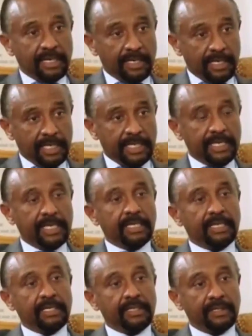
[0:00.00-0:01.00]

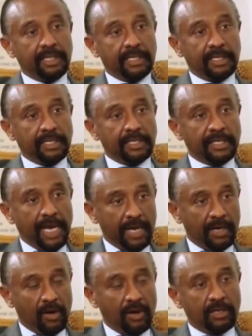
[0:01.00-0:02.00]
leading the
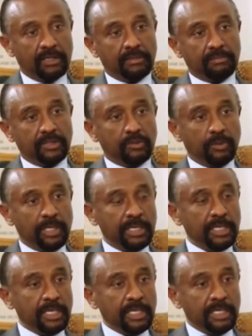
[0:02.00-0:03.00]
dialogue
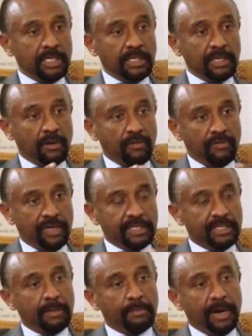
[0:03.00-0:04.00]
between the
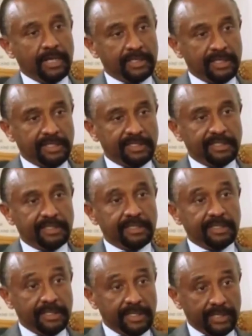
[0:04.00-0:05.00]
conflicting parties
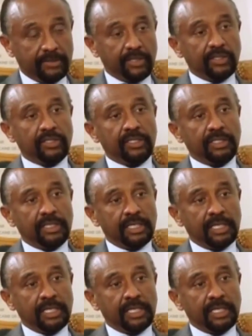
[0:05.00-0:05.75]
in that region.